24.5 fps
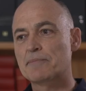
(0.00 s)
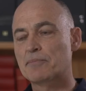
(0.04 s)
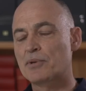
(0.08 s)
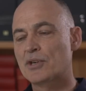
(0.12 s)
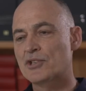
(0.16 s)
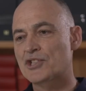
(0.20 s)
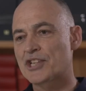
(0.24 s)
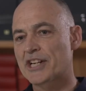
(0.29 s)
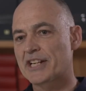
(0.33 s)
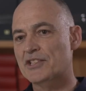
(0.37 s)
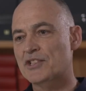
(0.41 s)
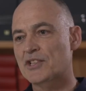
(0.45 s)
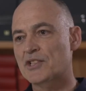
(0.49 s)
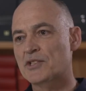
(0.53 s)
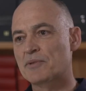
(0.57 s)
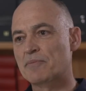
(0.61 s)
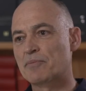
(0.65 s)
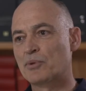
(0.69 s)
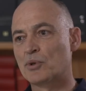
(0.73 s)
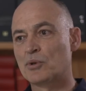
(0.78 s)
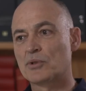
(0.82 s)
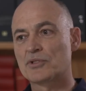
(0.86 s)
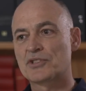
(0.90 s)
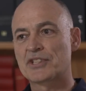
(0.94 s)
project has
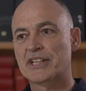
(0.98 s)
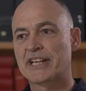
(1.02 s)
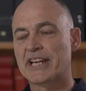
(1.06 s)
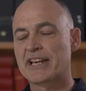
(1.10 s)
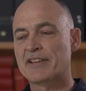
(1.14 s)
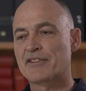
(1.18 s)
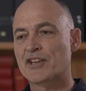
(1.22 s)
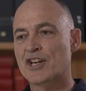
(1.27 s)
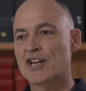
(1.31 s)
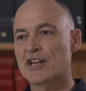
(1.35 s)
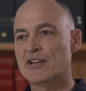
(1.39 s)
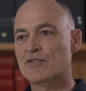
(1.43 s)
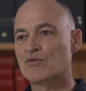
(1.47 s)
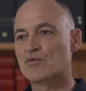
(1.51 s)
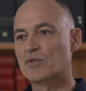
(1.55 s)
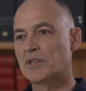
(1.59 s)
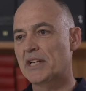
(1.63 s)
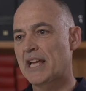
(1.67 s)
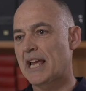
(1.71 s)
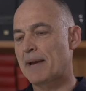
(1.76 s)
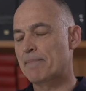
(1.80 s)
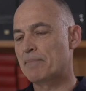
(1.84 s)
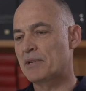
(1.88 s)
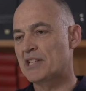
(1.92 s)
brought together
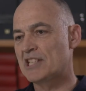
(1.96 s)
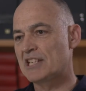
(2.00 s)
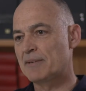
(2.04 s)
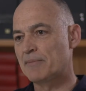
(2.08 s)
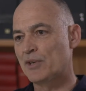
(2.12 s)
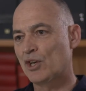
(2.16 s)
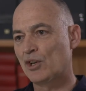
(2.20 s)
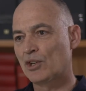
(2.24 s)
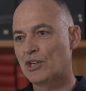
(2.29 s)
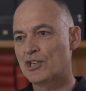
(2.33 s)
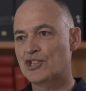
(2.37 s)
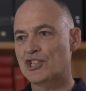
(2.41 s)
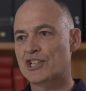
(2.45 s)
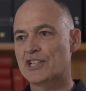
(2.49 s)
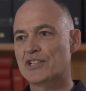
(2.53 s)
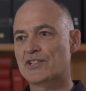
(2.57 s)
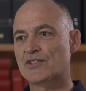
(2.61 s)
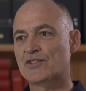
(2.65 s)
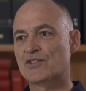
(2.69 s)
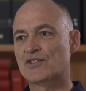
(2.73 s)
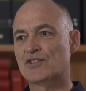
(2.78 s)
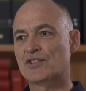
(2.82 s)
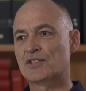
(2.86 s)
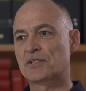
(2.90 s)

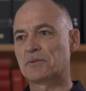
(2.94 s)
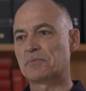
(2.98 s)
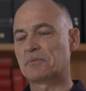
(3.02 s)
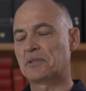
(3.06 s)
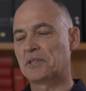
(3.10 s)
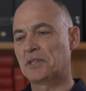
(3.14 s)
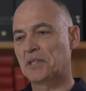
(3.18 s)
epidemiologists,